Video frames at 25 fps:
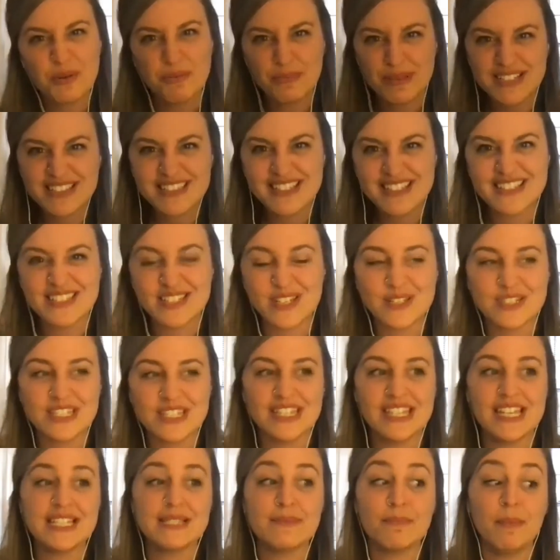business and you did
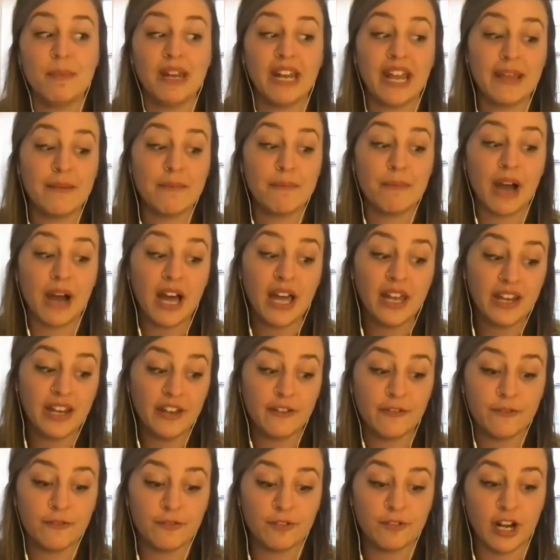this, but I bought
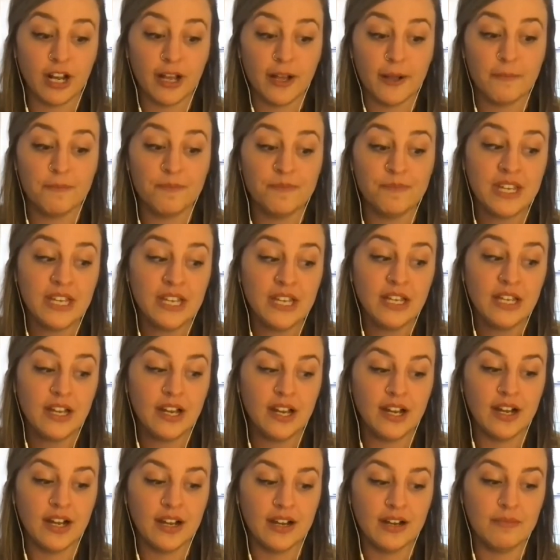it from
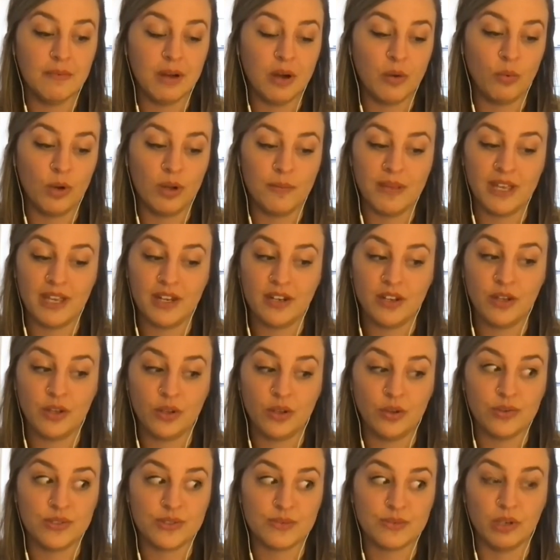um, a woman
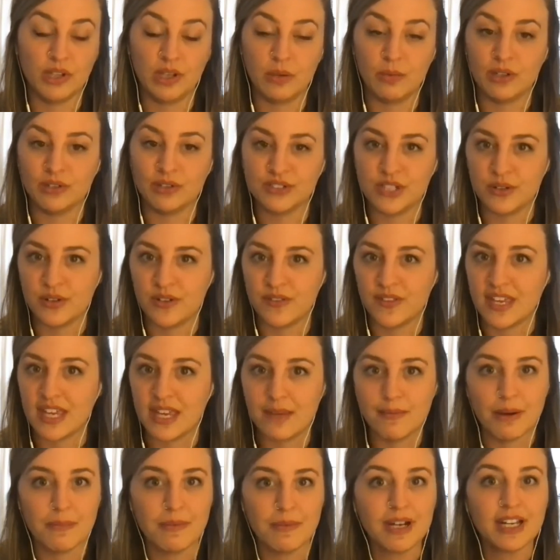who is really well known in the
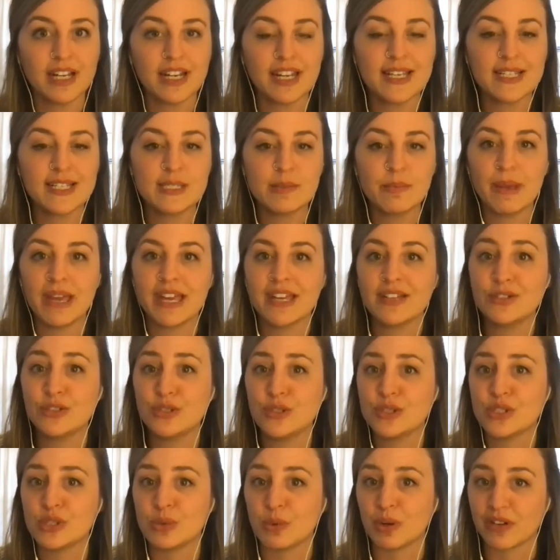email marketing space.
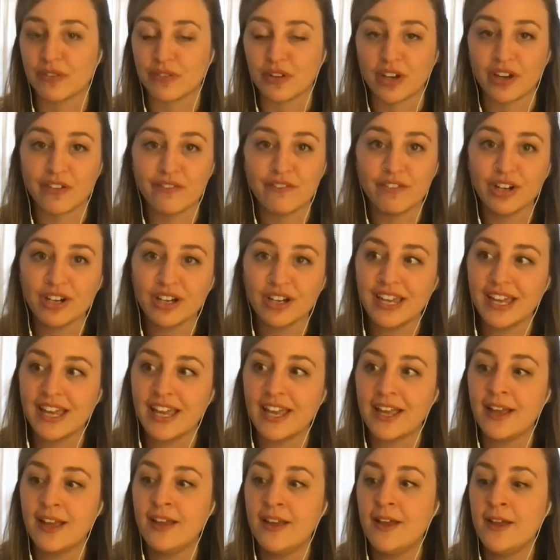She used to work for
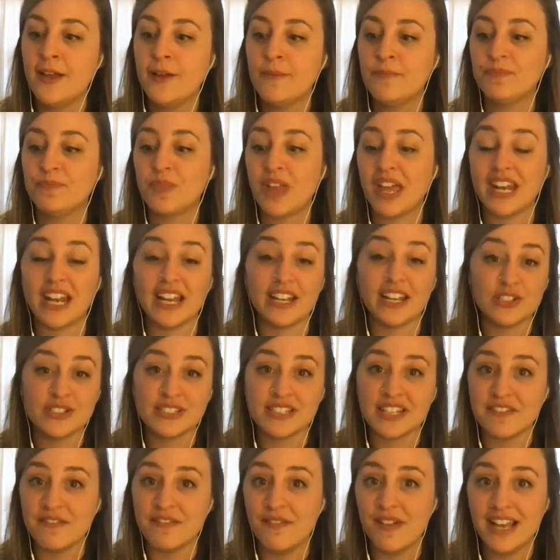ConvertKit. And I just
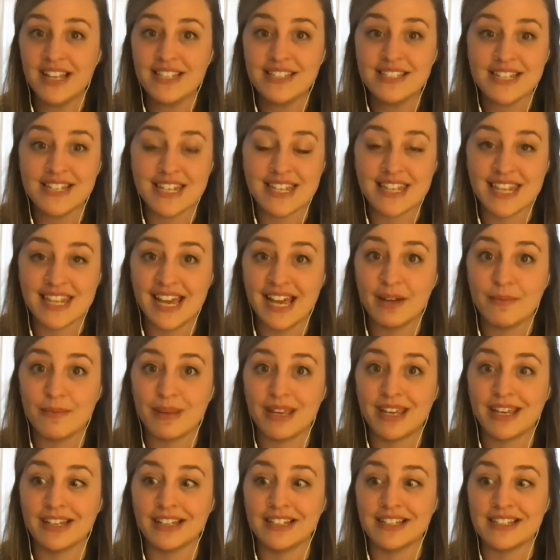invested in that
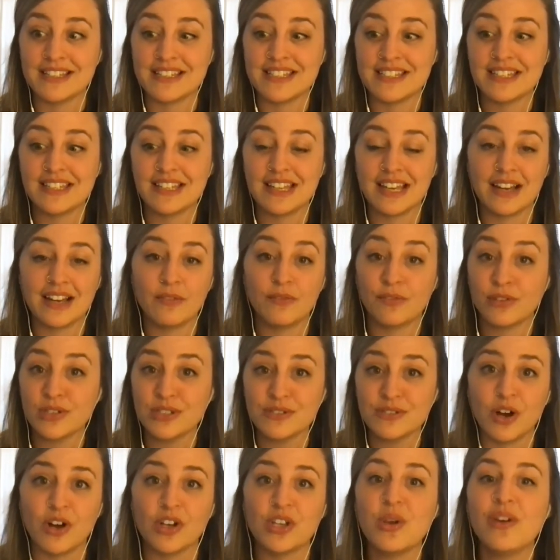because, first
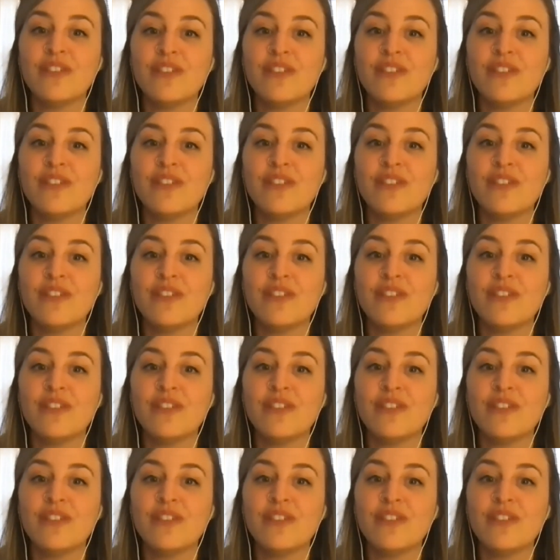of all, you have